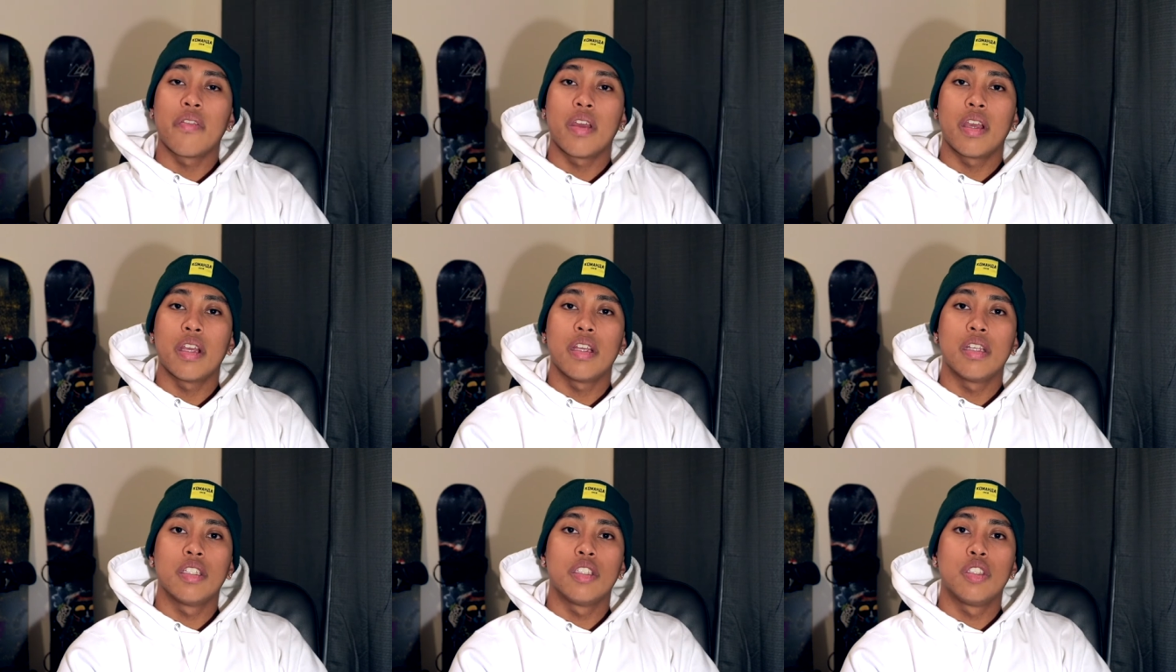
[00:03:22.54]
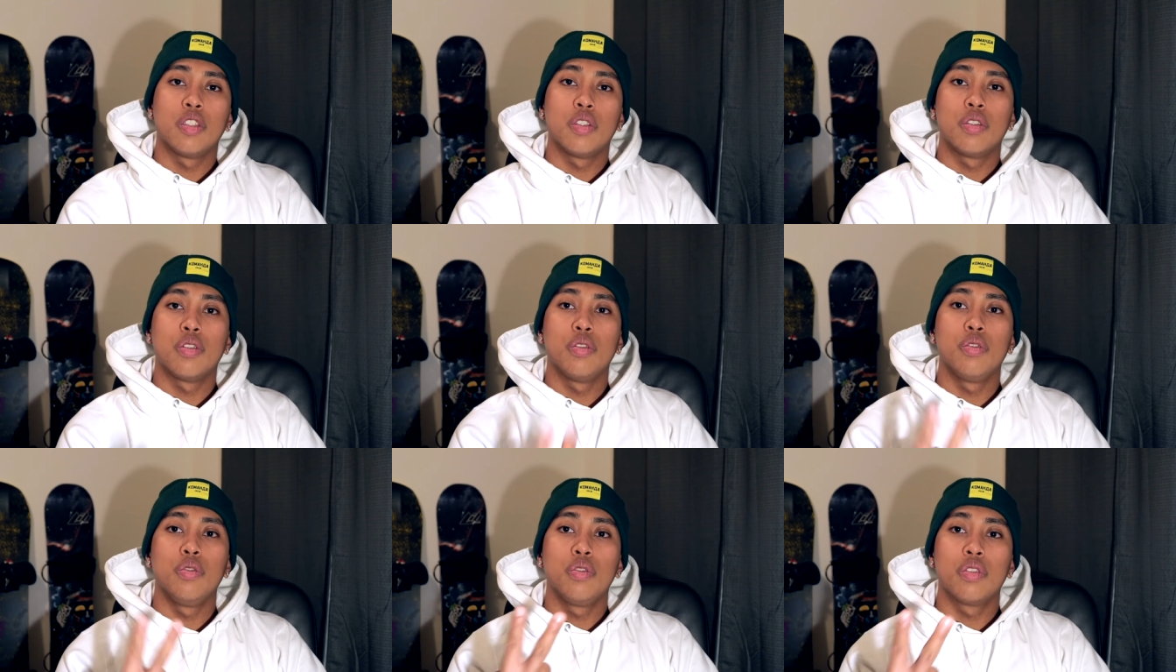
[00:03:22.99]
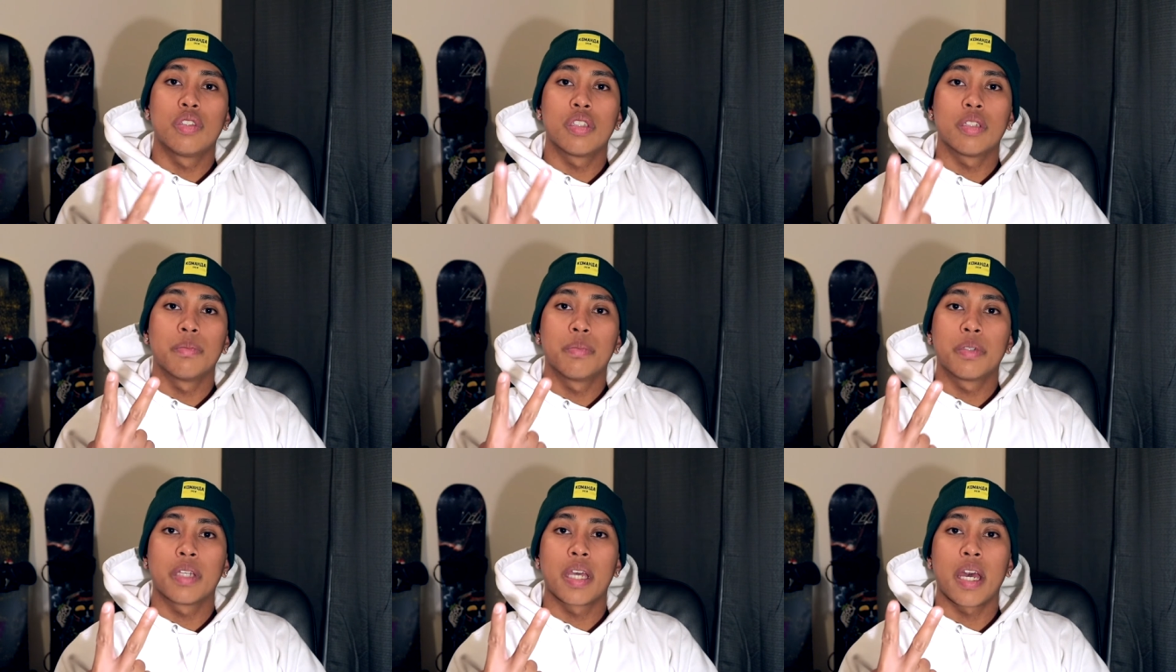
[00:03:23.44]
a two
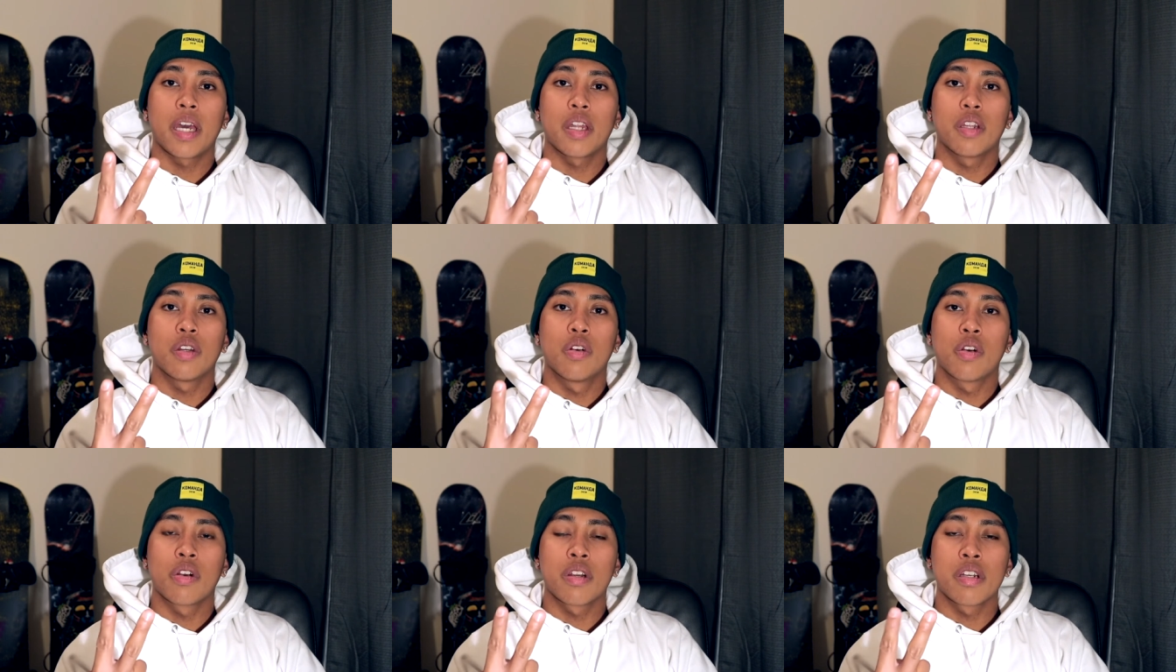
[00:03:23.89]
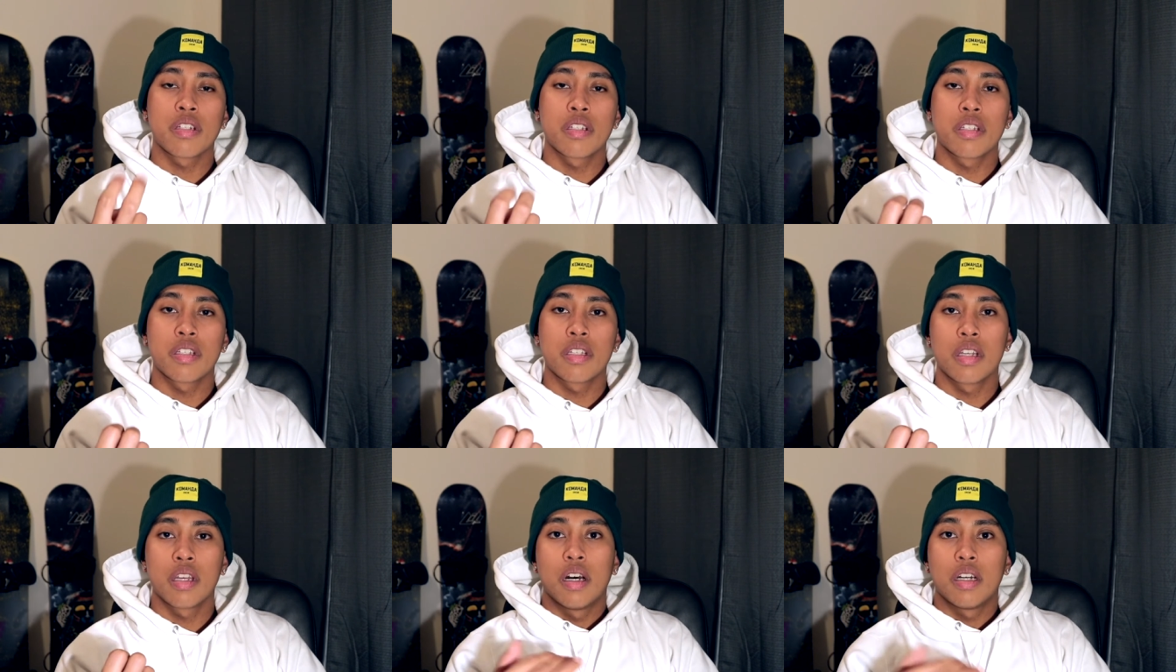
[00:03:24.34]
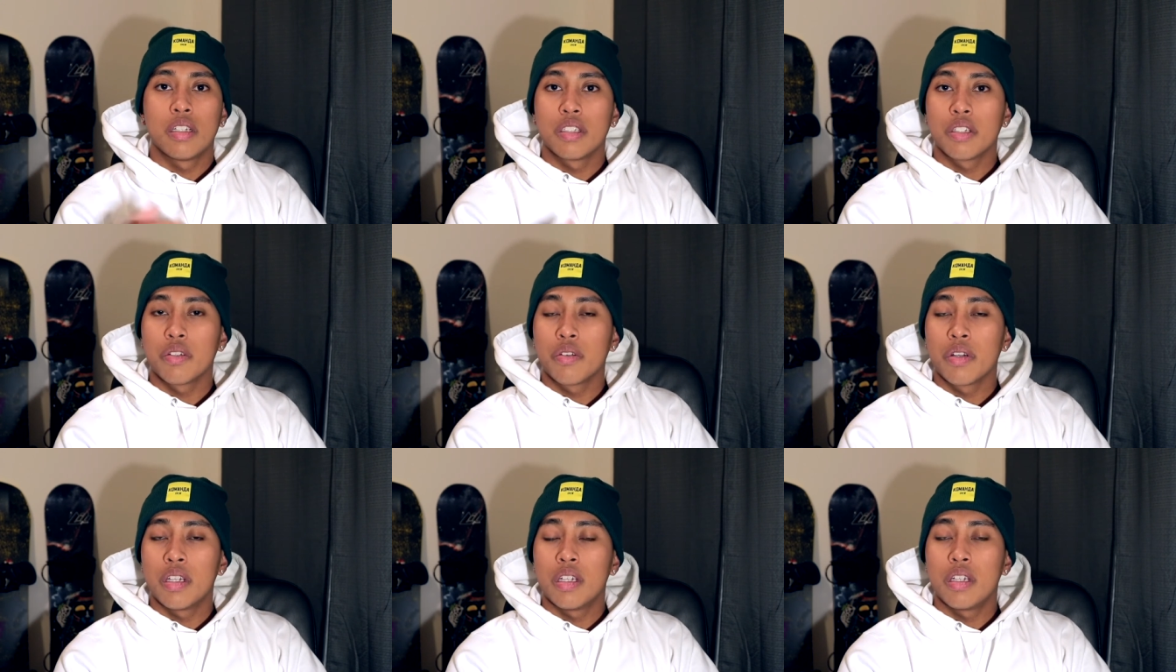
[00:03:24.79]
subcategories
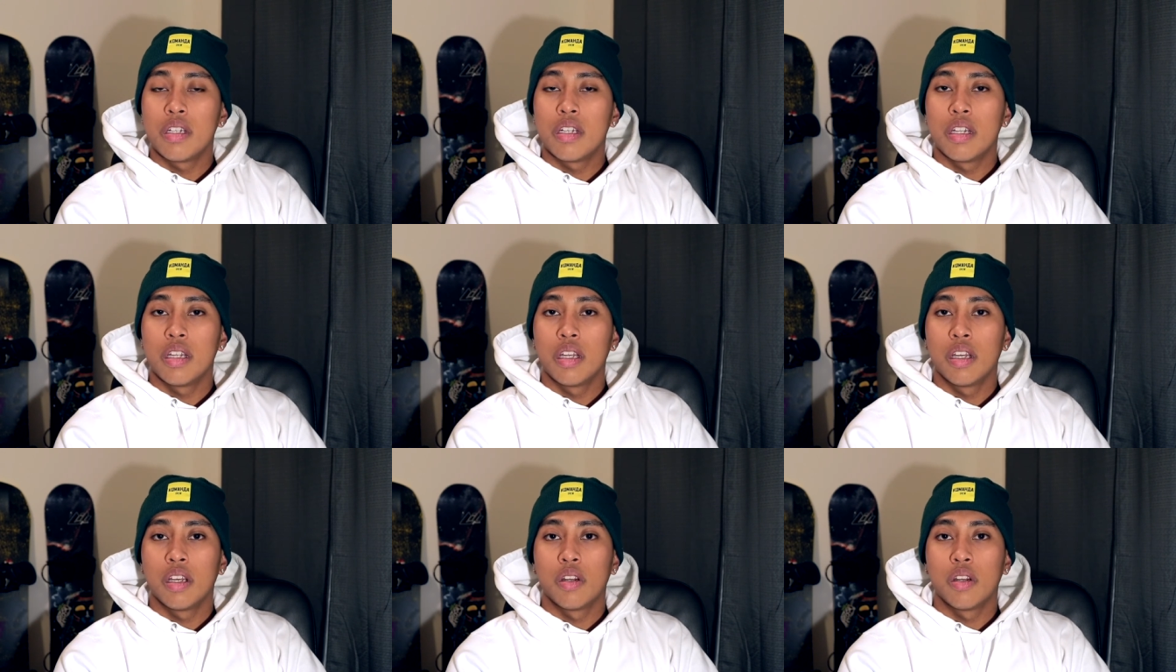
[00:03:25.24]
under it,